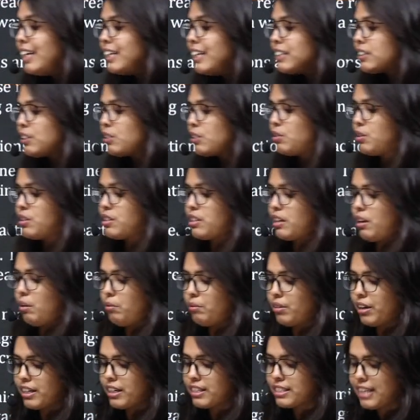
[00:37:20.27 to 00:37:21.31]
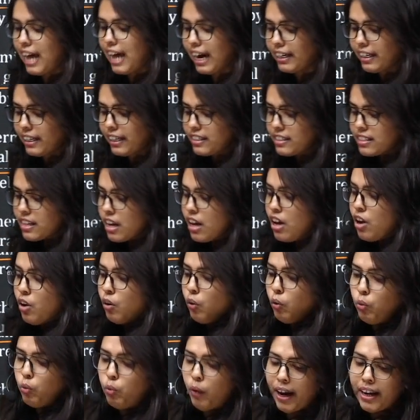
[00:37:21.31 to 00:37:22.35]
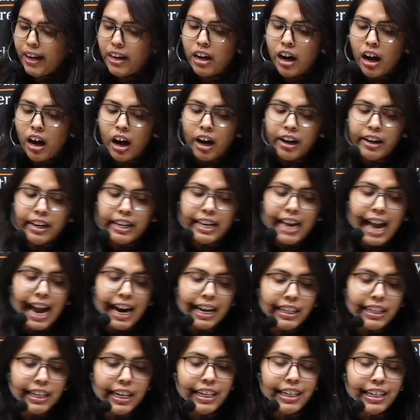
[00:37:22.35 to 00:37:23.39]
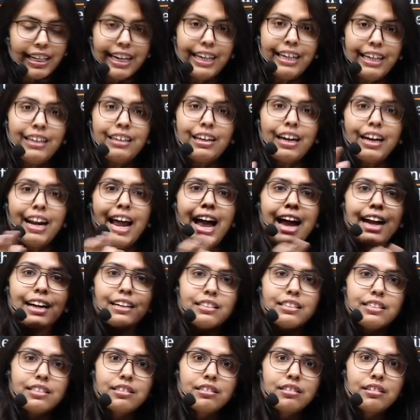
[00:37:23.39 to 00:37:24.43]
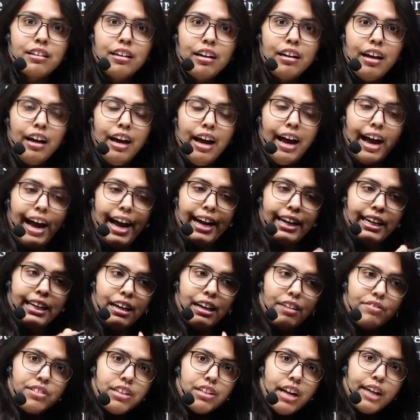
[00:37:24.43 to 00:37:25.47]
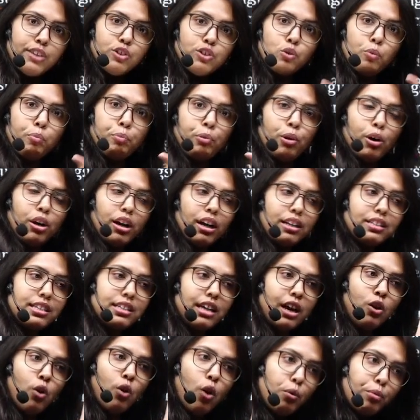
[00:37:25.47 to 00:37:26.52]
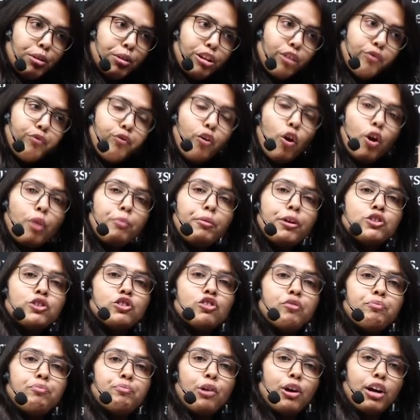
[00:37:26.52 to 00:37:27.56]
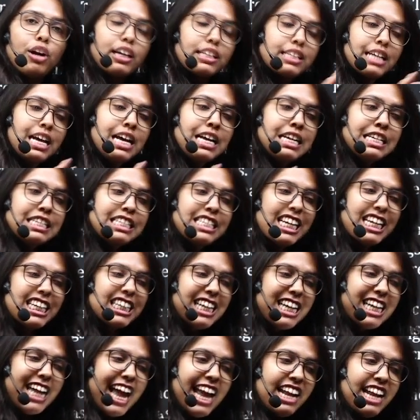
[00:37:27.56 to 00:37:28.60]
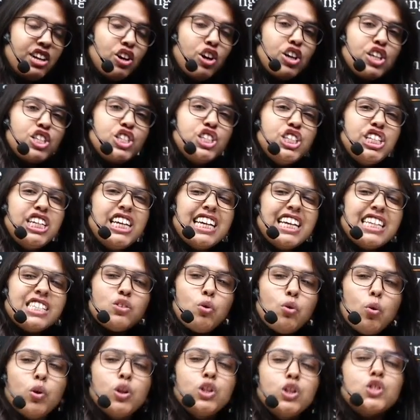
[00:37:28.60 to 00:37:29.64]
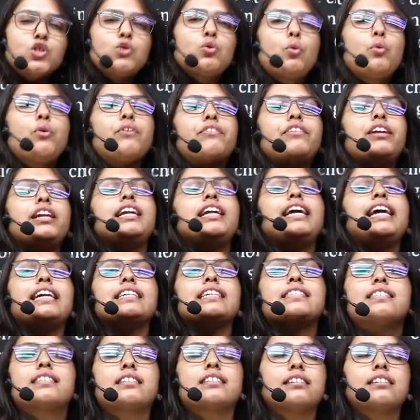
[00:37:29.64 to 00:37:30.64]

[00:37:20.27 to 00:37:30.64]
into the surroundings. That is, when a reactant interacts and gives rise to products, along with the formation of product, certain energy is also released.